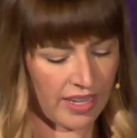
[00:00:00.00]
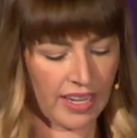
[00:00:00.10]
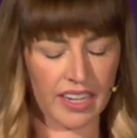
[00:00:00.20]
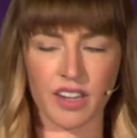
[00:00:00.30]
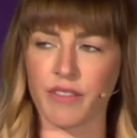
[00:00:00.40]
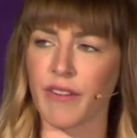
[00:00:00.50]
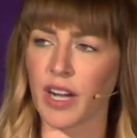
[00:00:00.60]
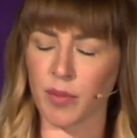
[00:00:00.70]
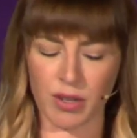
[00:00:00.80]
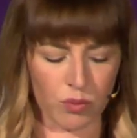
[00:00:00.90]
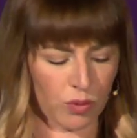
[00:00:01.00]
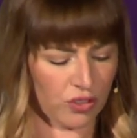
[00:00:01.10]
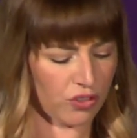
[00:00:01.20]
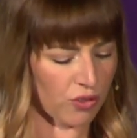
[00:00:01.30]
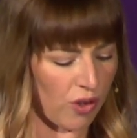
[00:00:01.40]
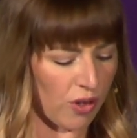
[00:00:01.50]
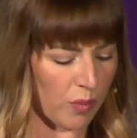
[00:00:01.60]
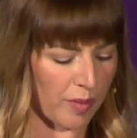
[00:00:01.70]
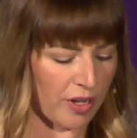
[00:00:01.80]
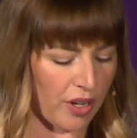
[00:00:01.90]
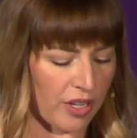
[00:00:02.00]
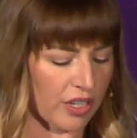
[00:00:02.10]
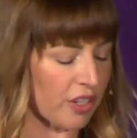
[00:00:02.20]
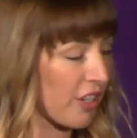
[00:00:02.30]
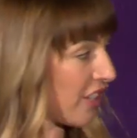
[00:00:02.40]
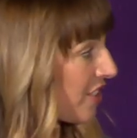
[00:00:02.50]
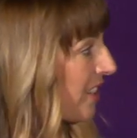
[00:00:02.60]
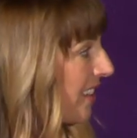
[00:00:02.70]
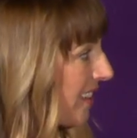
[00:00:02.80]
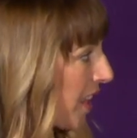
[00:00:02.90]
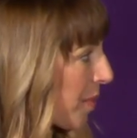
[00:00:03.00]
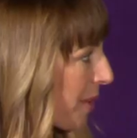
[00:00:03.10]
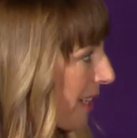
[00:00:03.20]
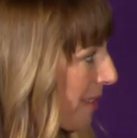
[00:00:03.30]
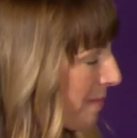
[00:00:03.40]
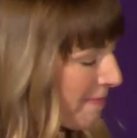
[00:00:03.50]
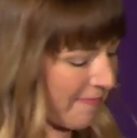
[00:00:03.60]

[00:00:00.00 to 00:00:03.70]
in an environment where strong women are encouraged and celebrated.